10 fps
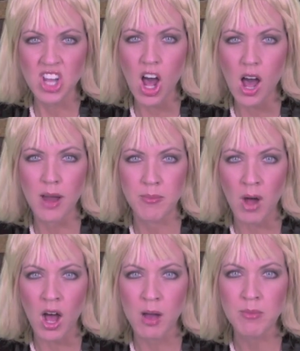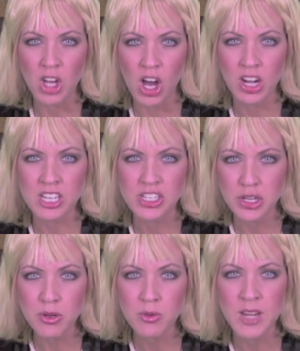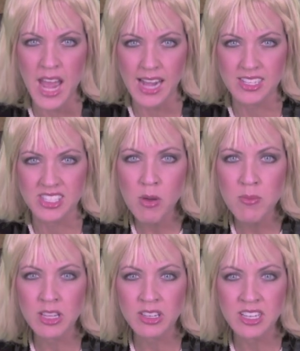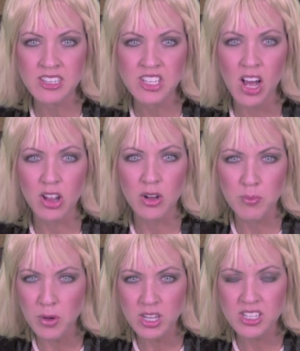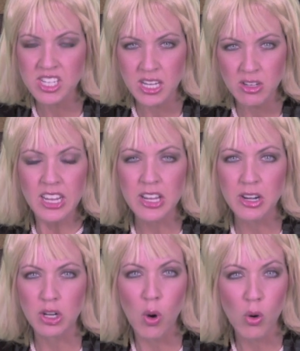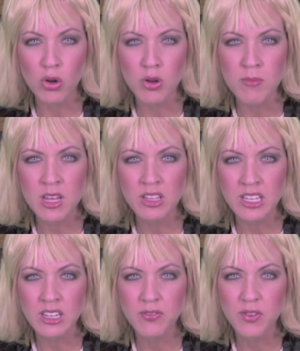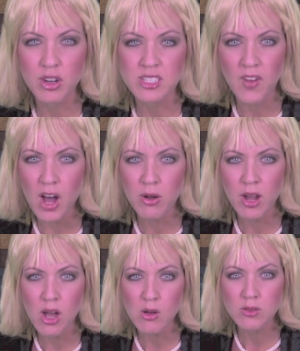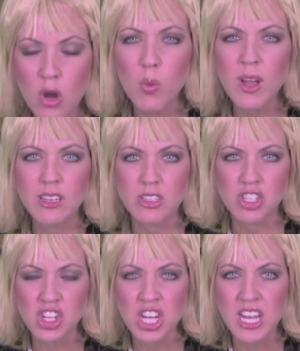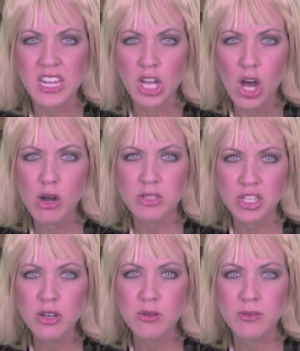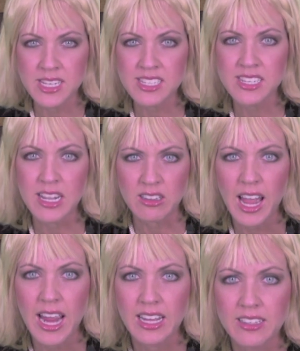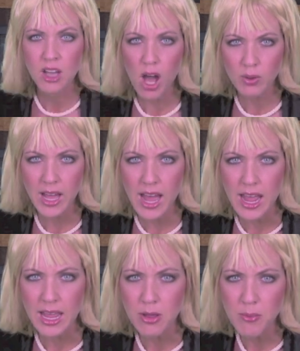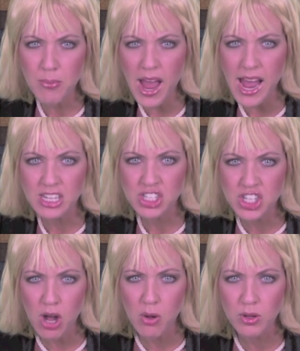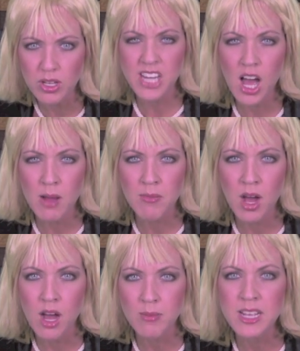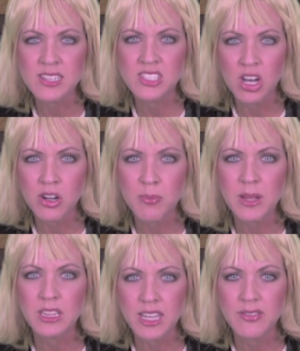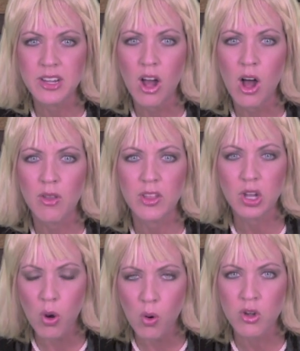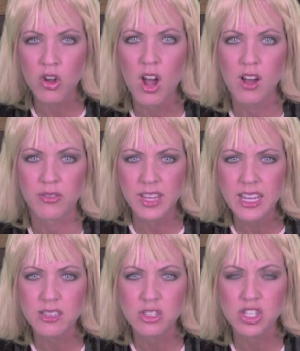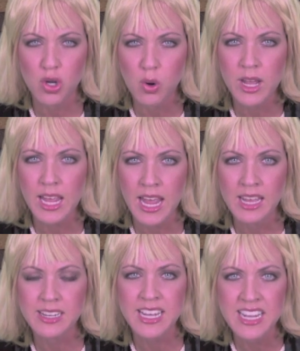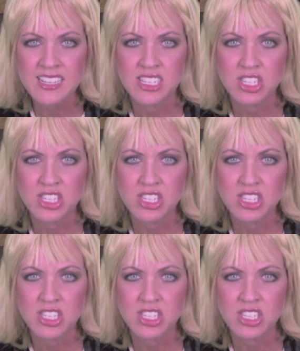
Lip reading: Tot Mom gonna do next? $1 million book deal? Get a $250,000 for photos? Will she go to Disneyland? Okay, bad joke. Tot Mom is gonna be living on the corner of Killjoy and Easy